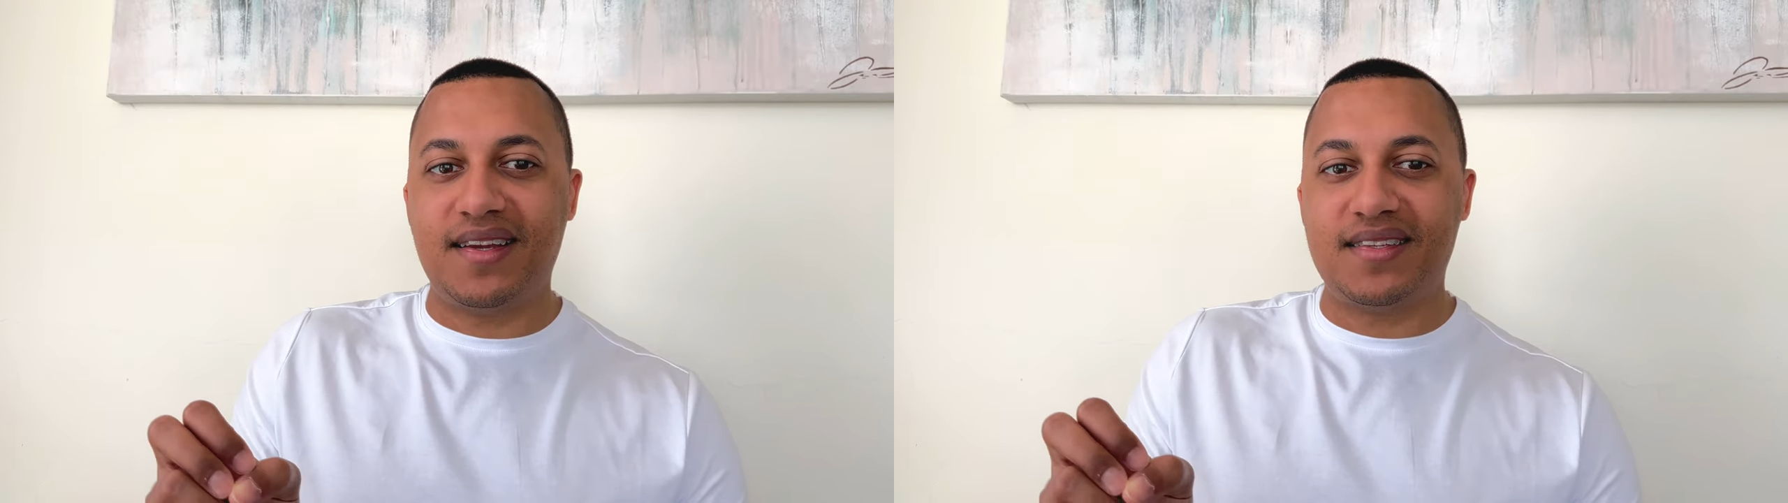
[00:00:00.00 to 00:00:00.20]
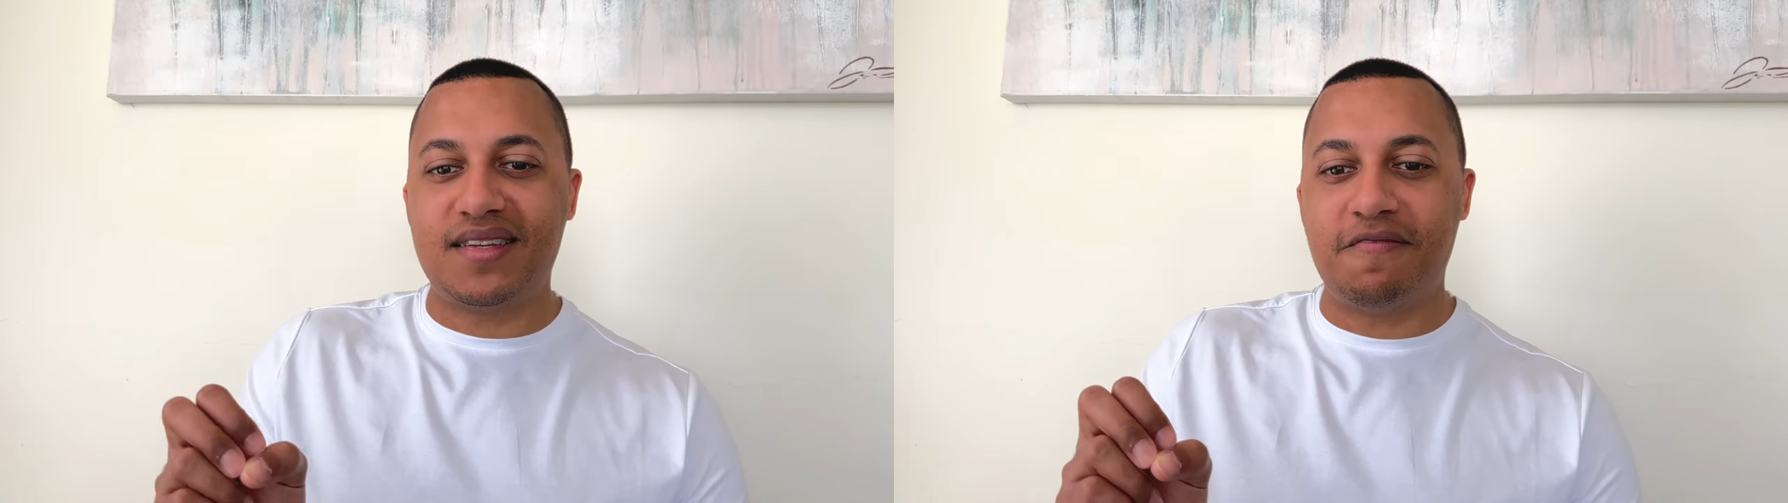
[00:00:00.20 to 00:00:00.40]

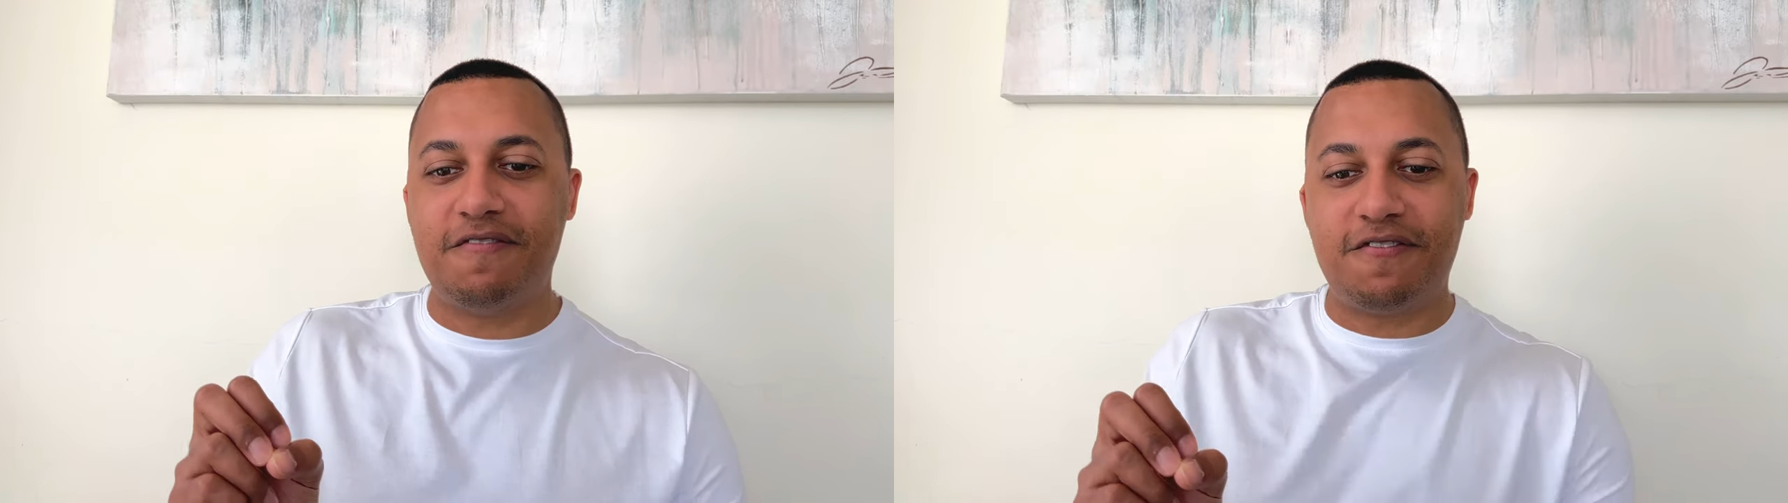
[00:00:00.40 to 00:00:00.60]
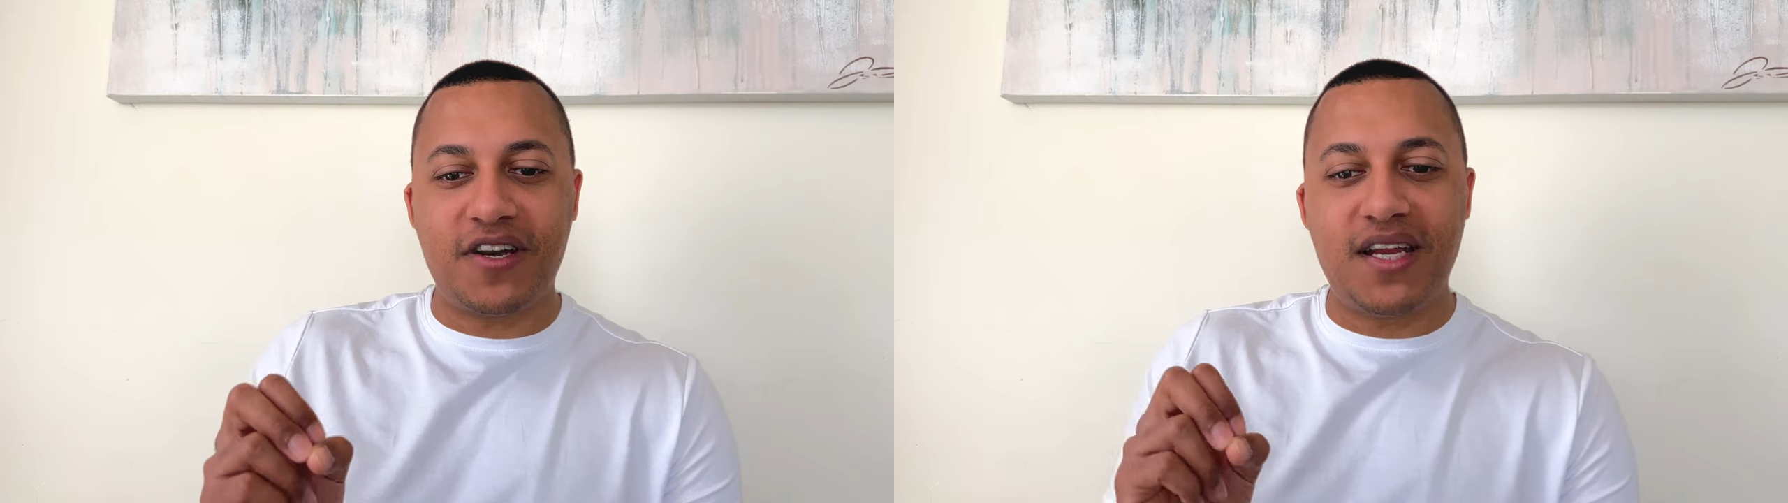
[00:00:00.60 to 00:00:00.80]
some
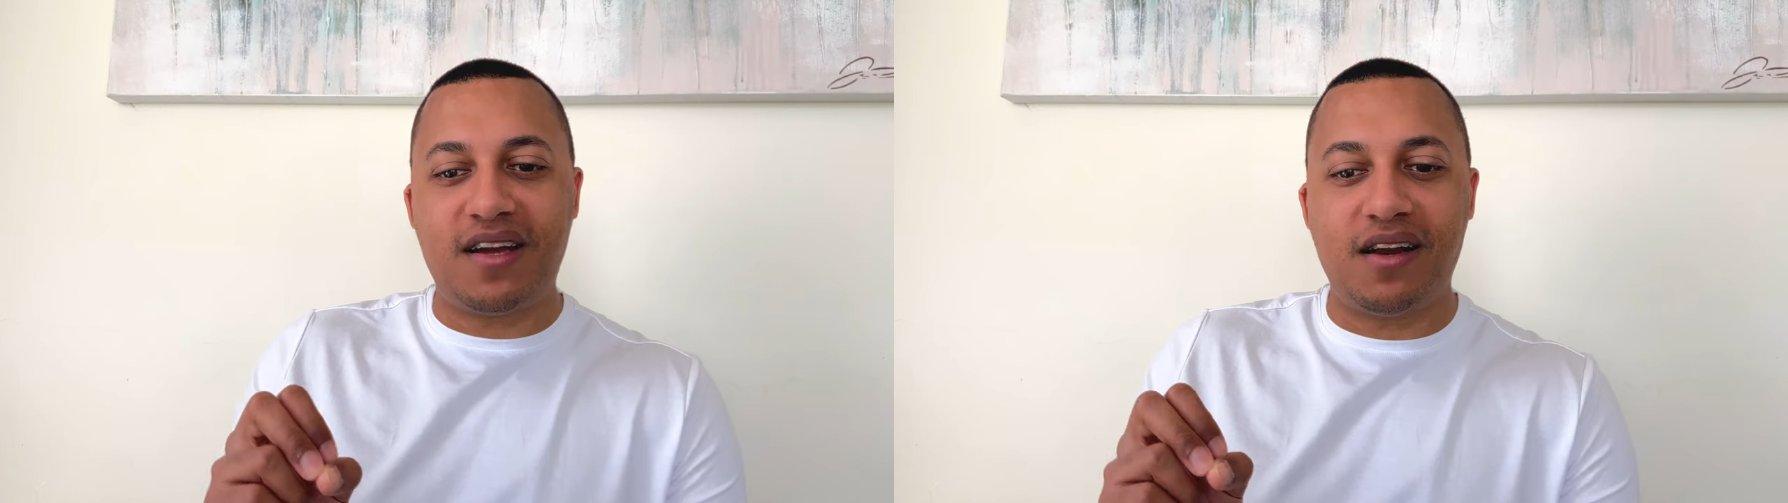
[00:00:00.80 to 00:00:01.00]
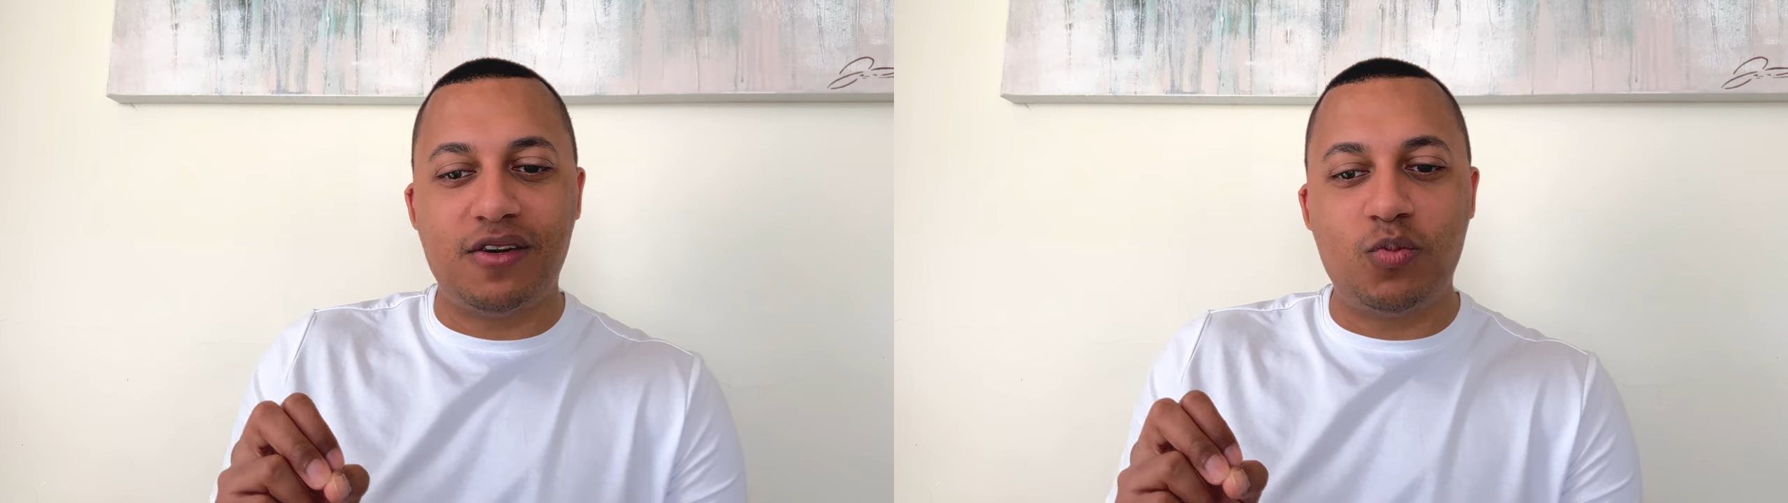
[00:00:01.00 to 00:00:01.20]
funny
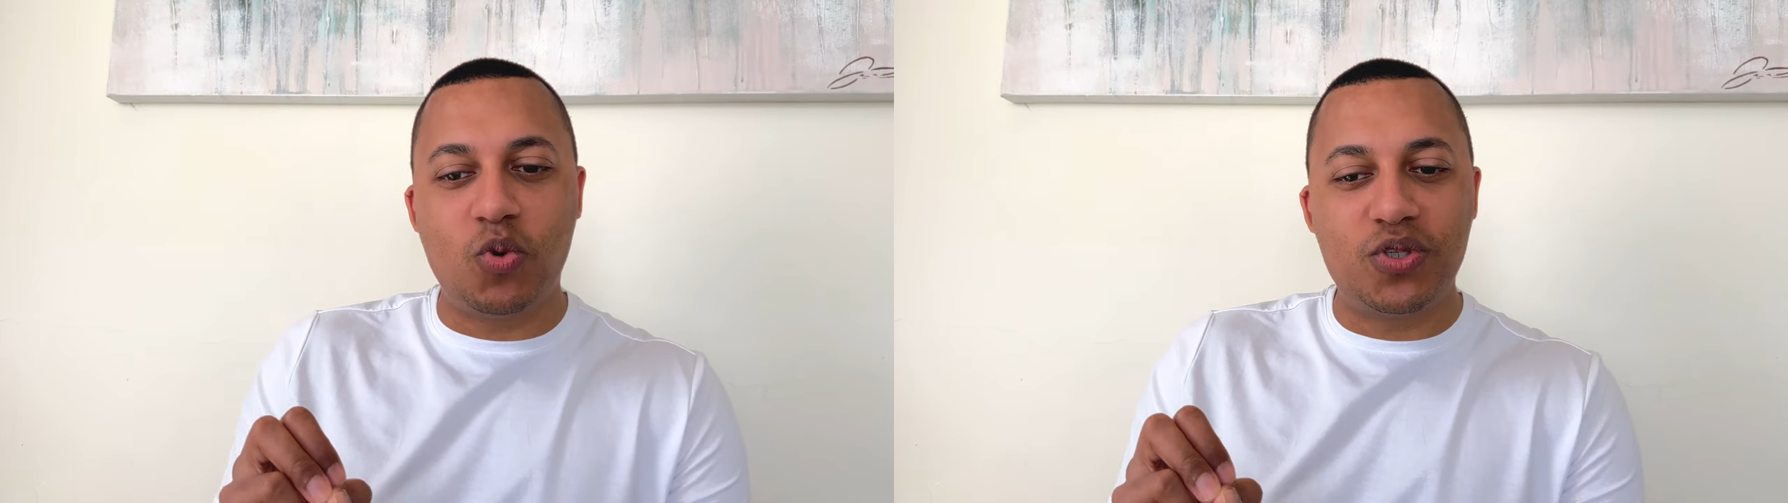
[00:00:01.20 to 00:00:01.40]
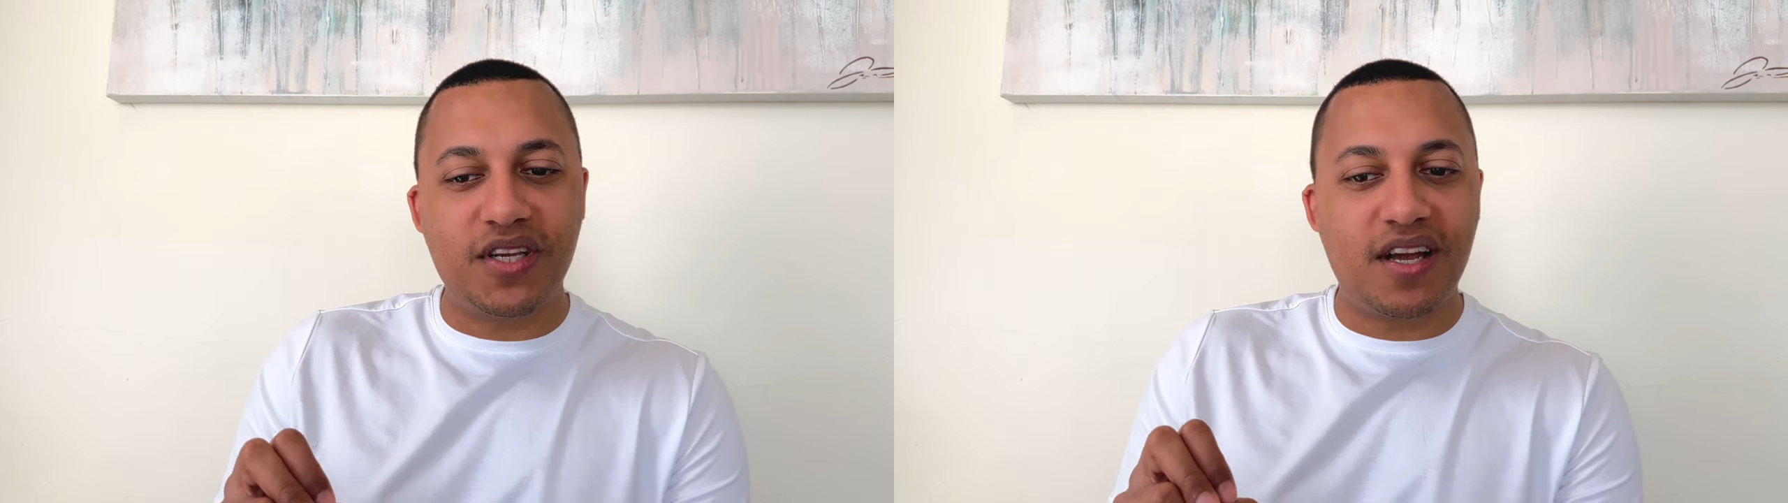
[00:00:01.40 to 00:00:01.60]
colored
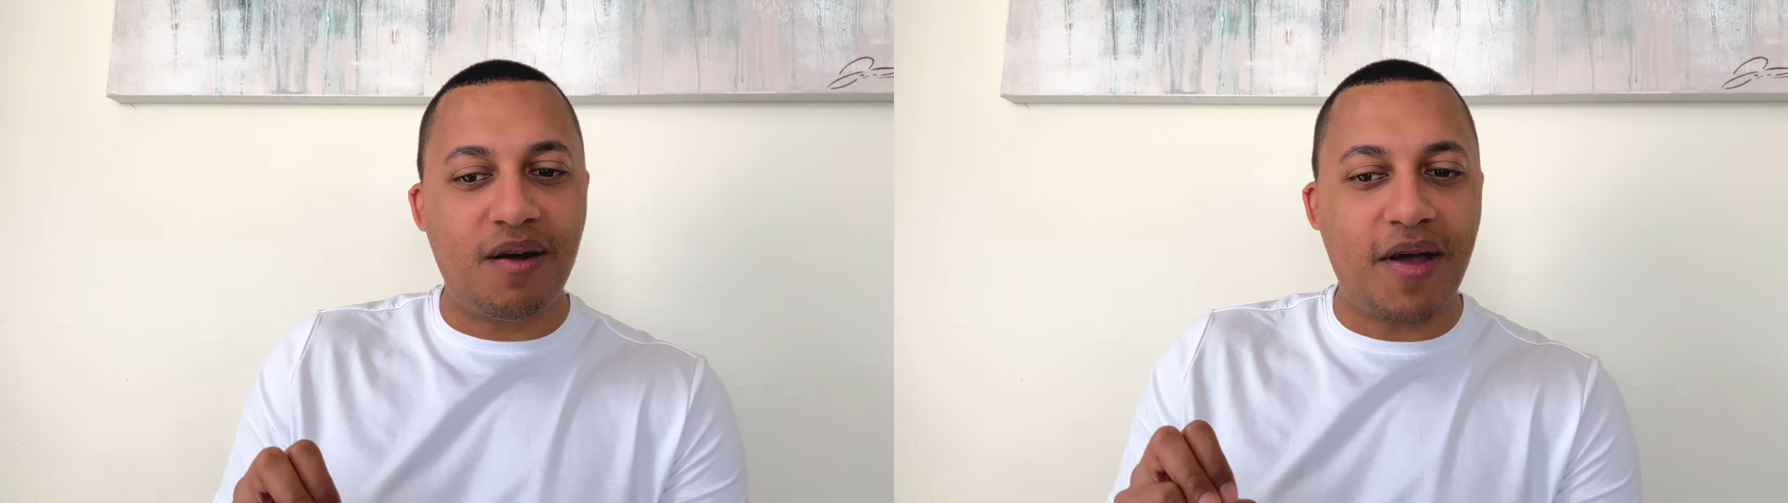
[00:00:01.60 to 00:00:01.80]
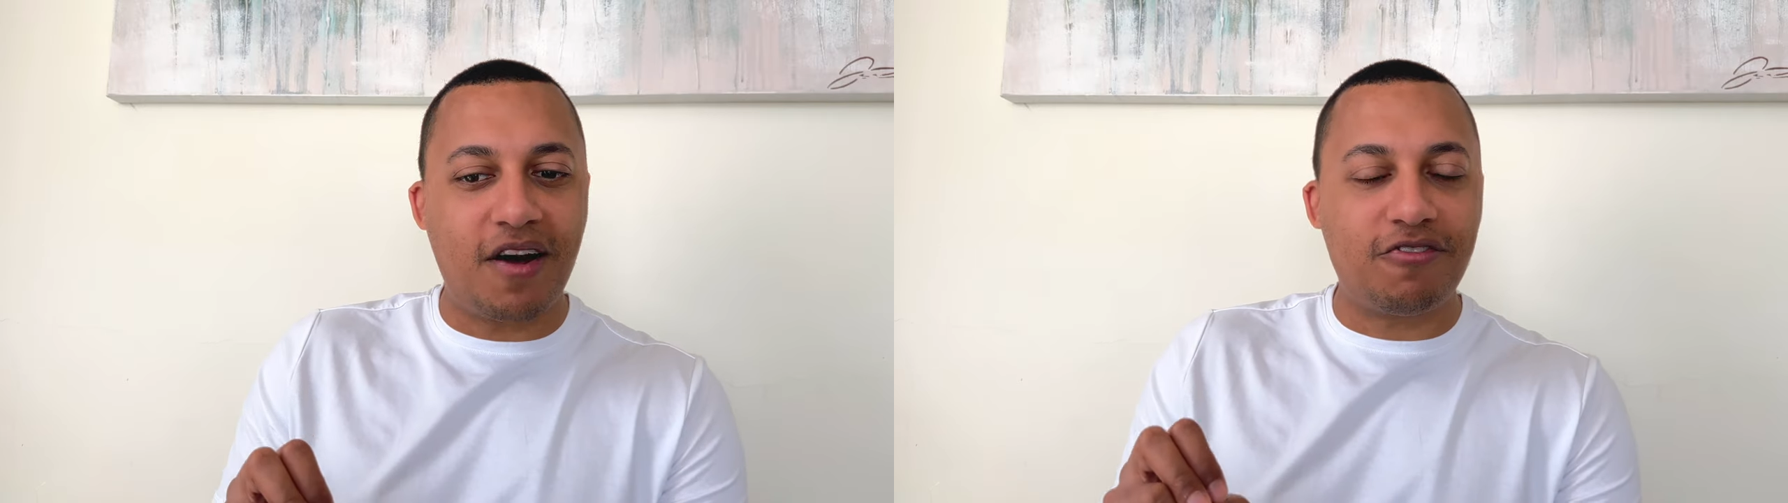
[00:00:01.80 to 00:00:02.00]
water
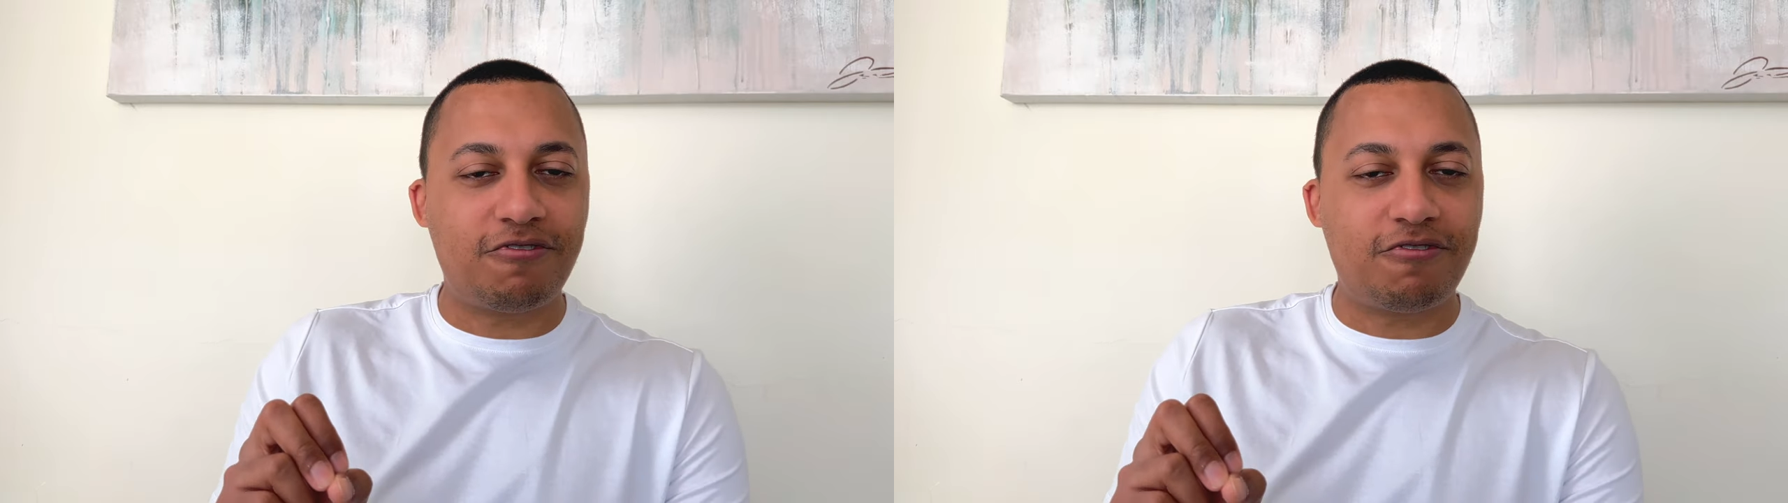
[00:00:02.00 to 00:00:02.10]
come out